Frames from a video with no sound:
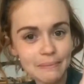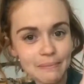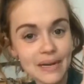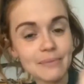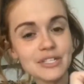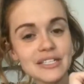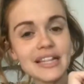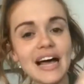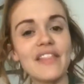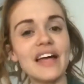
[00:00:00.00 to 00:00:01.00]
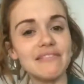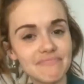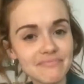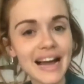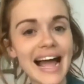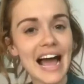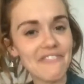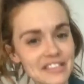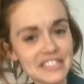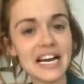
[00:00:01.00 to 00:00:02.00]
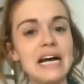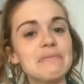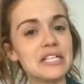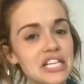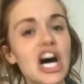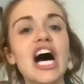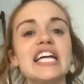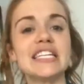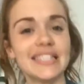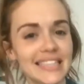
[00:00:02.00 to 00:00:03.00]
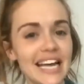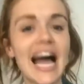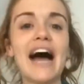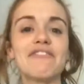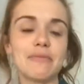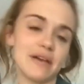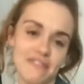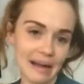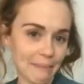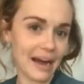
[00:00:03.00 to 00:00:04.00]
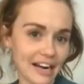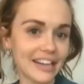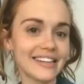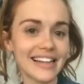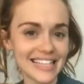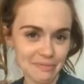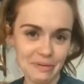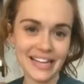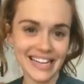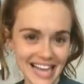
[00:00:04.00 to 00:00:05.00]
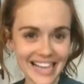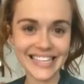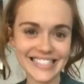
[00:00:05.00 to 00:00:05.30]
But I'm just glad that I have this time to not have to be a vampire. That's been nice.